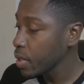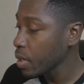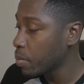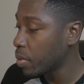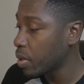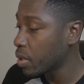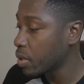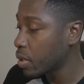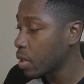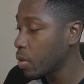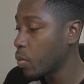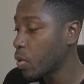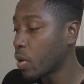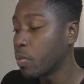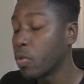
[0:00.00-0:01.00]
But
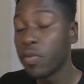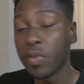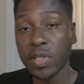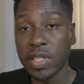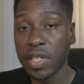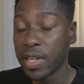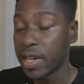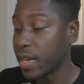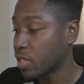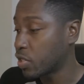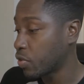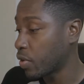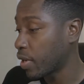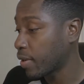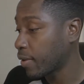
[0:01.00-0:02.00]
we're gonna move on to the next
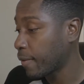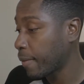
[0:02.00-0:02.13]
track.